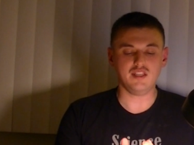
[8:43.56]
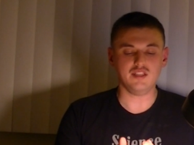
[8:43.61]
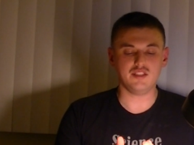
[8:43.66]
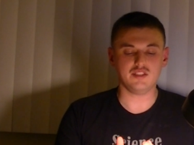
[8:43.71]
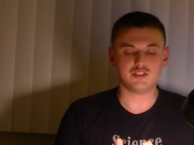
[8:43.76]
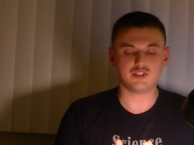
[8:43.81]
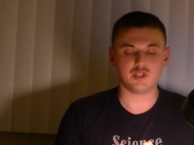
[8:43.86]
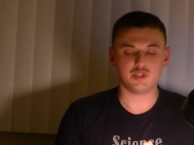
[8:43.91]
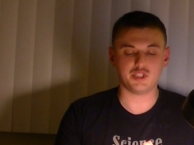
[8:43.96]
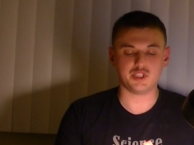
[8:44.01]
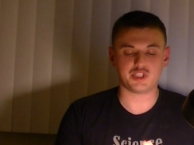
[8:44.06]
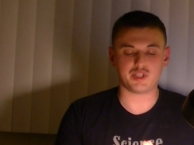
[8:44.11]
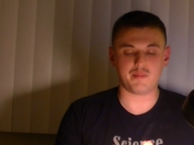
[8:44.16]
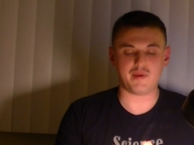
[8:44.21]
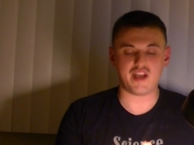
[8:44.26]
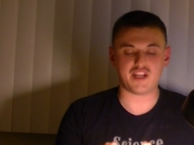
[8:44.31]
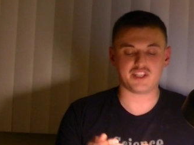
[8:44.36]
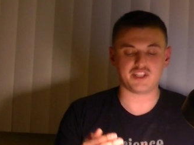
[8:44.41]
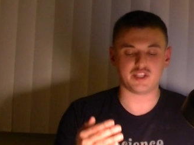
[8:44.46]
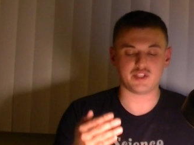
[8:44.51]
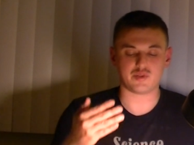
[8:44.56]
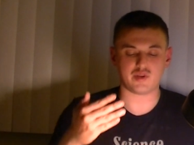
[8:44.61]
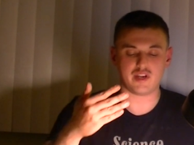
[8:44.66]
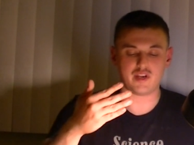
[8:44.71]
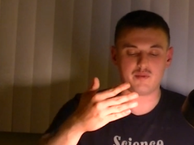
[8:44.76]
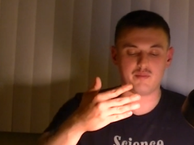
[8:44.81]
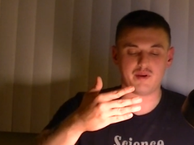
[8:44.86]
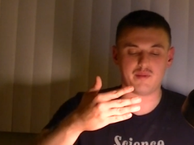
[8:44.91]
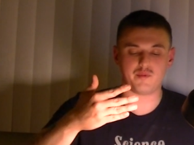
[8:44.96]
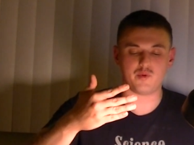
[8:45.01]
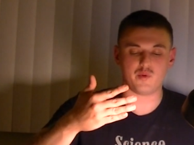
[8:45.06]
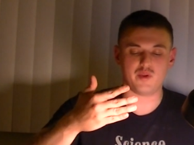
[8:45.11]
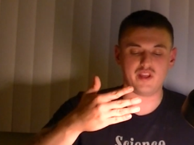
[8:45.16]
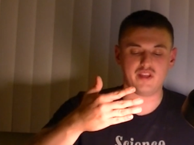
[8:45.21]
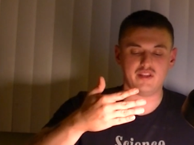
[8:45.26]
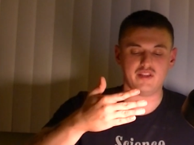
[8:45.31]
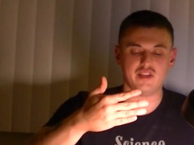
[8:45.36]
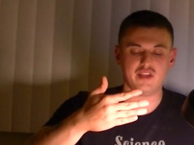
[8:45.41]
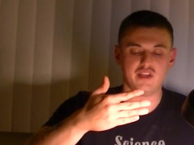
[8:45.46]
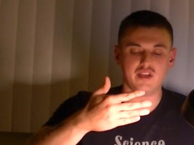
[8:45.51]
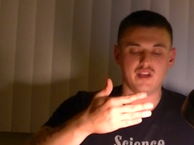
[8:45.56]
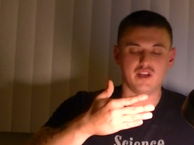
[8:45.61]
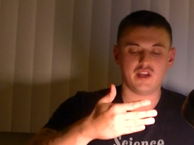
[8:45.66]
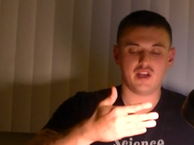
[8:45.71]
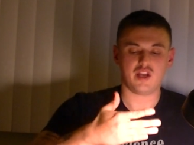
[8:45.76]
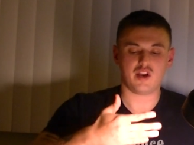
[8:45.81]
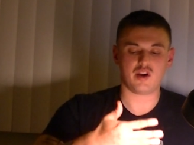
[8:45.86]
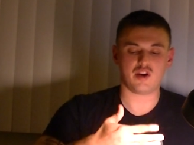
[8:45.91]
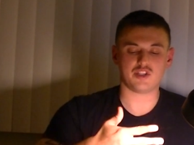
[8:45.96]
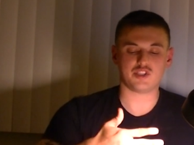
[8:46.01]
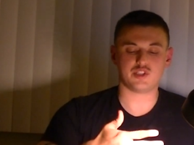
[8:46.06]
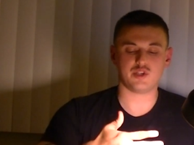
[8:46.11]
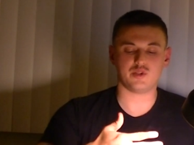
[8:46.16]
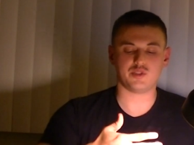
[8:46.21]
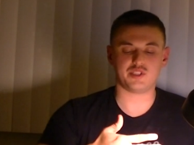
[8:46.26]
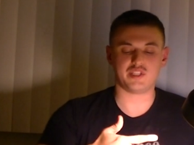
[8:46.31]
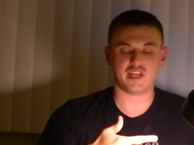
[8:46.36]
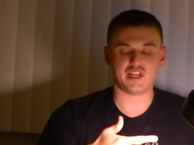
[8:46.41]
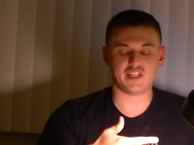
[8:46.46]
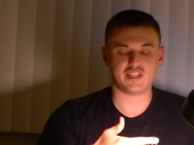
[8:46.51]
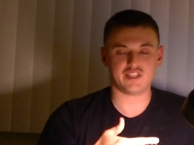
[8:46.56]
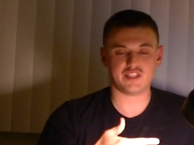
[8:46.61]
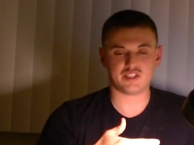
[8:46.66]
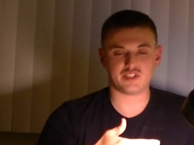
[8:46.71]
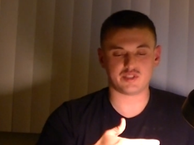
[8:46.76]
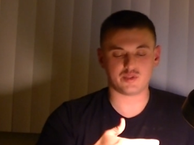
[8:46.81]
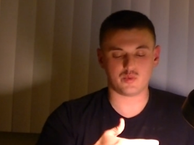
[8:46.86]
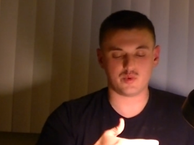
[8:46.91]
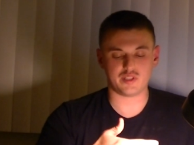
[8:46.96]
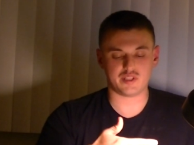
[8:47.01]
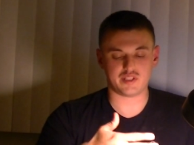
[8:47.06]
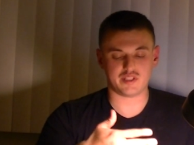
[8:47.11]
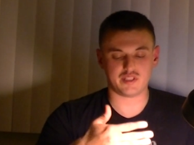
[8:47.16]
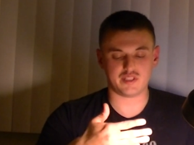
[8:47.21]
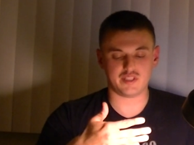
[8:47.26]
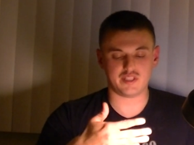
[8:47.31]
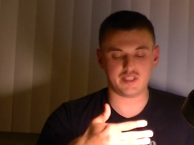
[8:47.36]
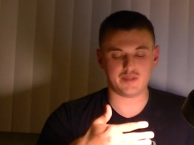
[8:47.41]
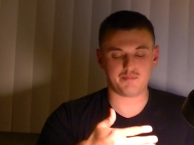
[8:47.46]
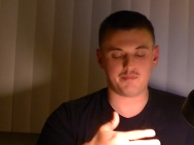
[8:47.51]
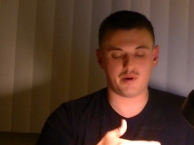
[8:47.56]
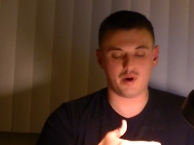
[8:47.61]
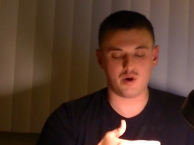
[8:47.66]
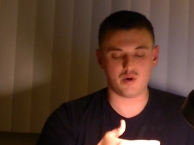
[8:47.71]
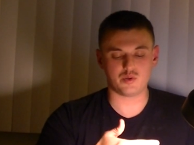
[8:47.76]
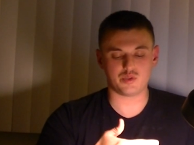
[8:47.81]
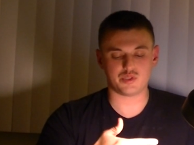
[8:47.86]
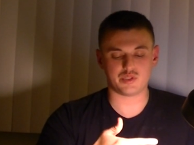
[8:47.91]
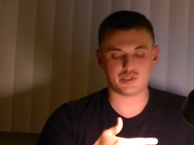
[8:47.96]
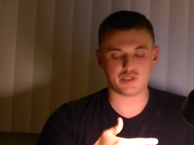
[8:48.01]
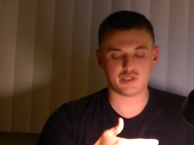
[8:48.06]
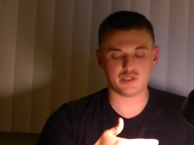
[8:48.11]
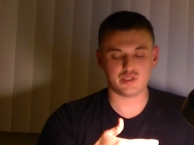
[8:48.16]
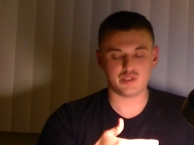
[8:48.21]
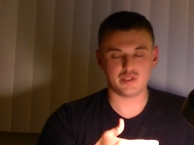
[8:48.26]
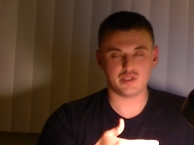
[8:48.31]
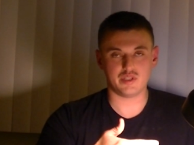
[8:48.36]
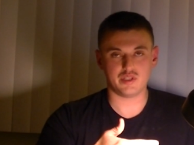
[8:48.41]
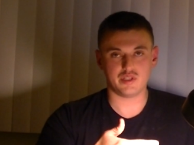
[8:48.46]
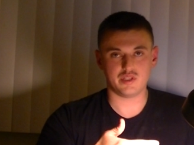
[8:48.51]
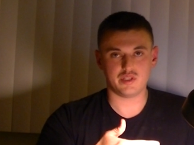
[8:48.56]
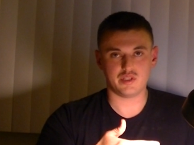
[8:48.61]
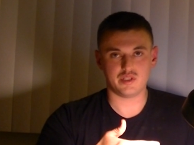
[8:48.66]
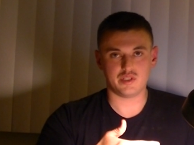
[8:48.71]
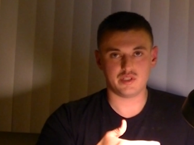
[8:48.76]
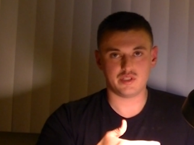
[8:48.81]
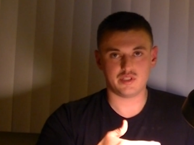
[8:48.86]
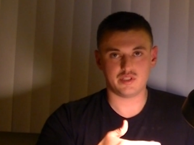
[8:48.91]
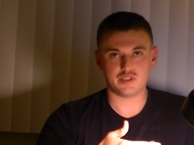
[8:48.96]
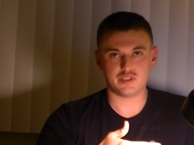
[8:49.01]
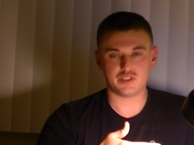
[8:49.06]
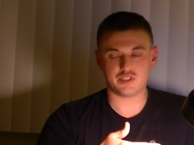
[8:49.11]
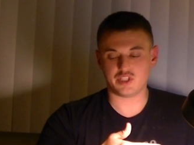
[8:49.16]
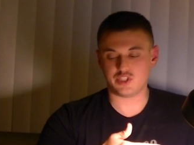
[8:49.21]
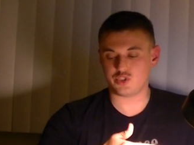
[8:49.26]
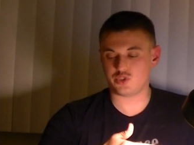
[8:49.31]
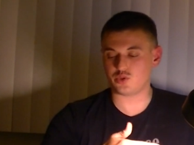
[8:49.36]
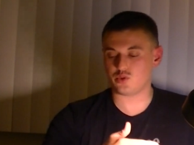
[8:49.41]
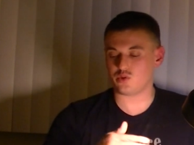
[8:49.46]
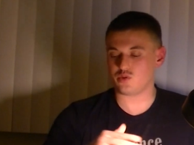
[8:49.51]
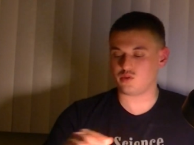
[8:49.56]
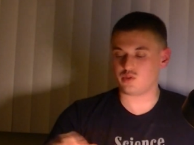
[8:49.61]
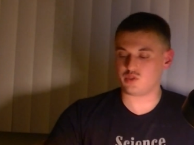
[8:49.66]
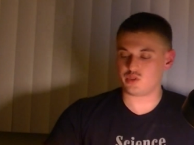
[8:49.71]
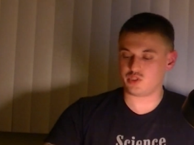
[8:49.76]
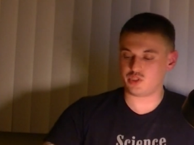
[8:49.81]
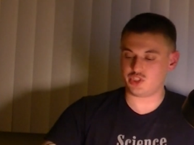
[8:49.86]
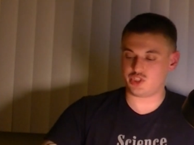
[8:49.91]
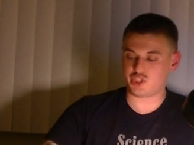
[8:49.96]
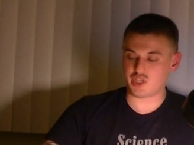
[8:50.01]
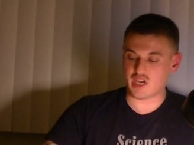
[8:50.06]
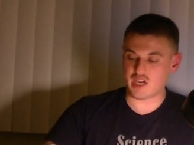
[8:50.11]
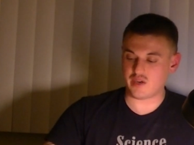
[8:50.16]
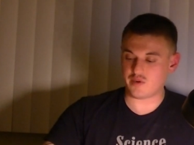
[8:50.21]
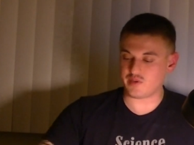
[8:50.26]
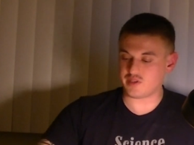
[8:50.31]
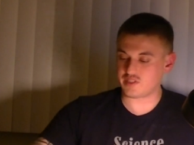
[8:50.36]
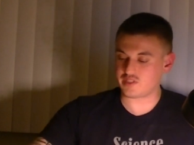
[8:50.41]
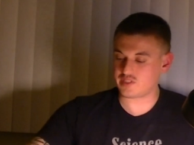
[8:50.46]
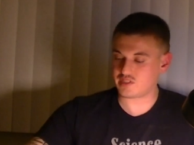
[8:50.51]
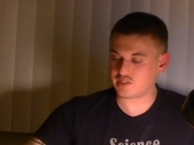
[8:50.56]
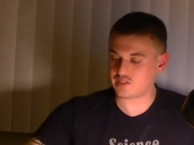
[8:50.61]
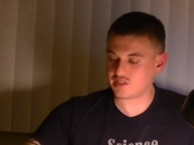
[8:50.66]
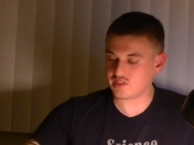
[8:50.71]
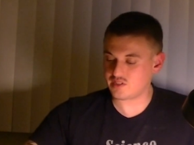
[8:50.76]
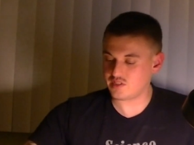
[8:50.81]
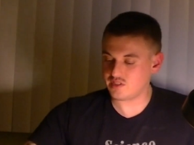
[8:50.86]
So just imagine this right here. Remember, we are associating this with the post-central gyrus.